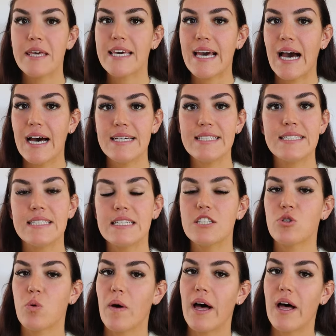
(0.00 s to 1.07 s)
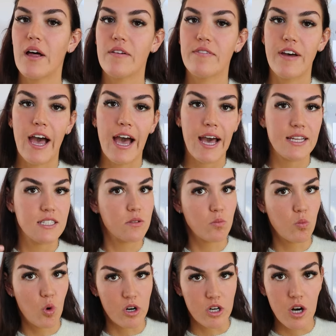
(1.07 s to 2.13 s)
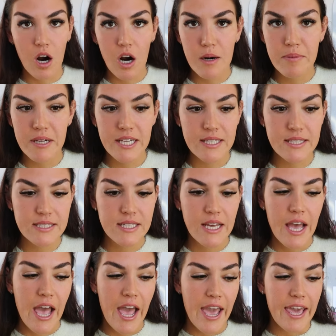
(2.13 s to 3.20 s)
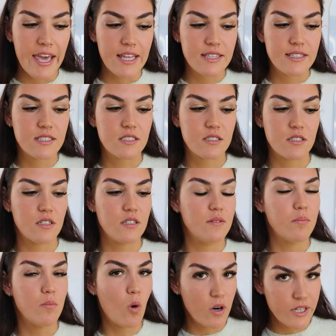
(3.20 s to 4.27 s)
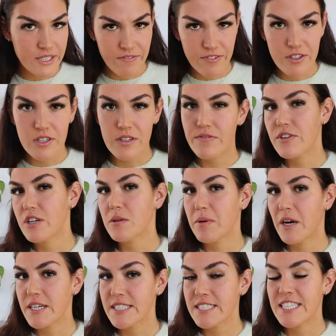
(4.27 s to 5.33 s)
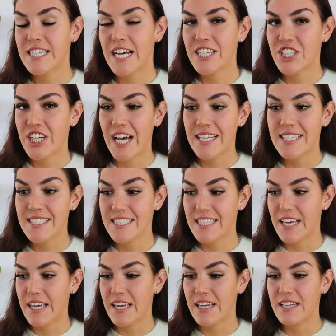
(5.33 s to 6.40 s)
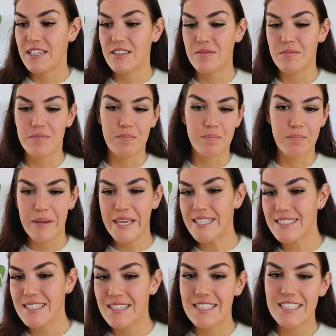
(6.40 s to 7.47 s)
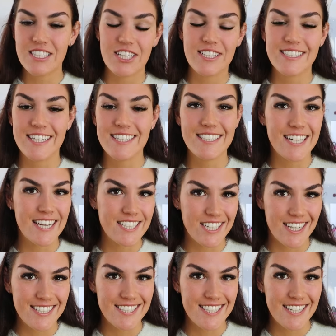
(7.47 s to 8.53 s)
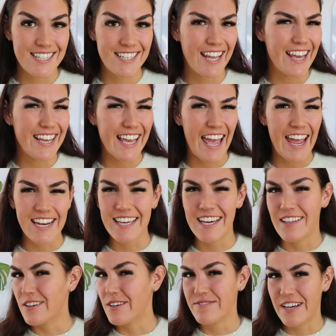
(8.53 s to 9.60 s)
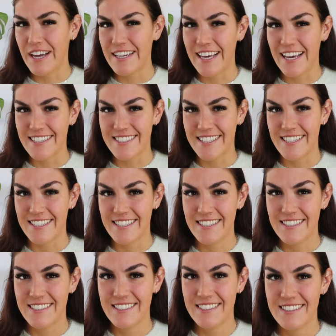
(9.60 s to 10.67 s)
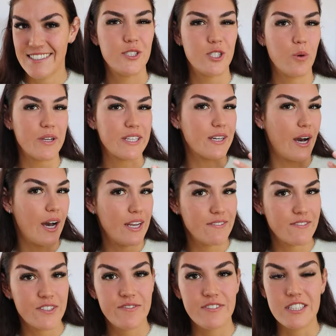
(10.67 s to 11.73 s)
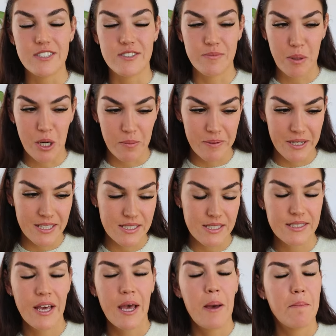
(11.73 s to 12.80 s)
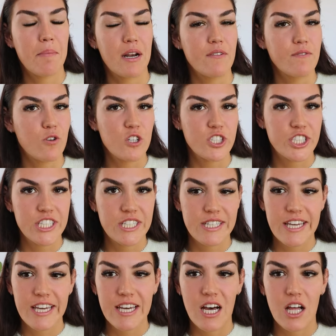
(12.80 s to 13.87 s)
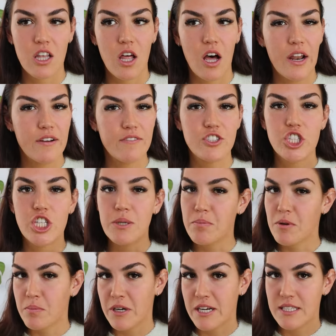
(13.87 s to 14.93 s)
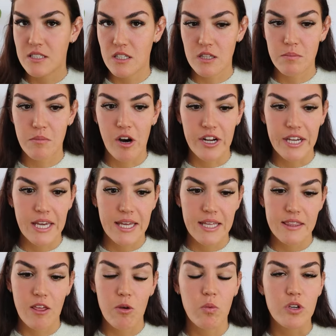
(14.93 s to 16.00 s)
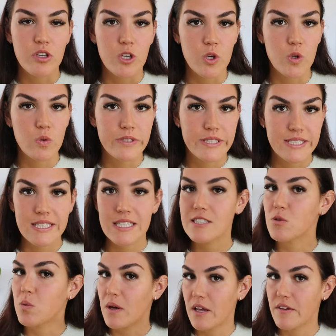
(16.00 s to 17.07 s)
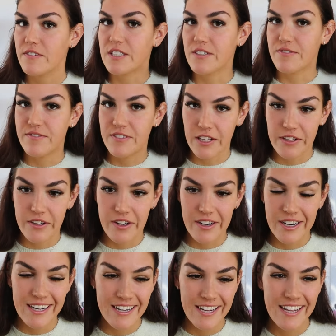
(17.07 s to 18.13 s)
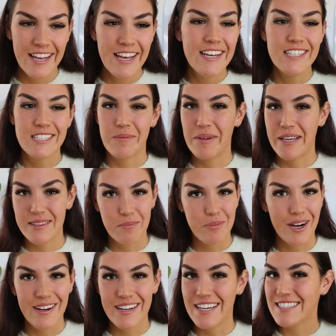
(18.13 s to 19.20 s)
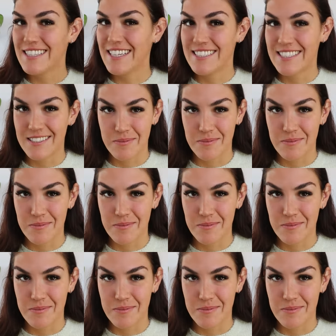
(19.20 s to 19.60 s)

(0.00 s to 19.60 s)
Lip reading: Because C12 has more carbons, it's more difficult for your body to digest. It basically just gets digested like any other fatty acid. So it kind of defeats the purpose. But unfortunately, a lot of cheaper brands on the market, they will use C12 as a filler to make the product less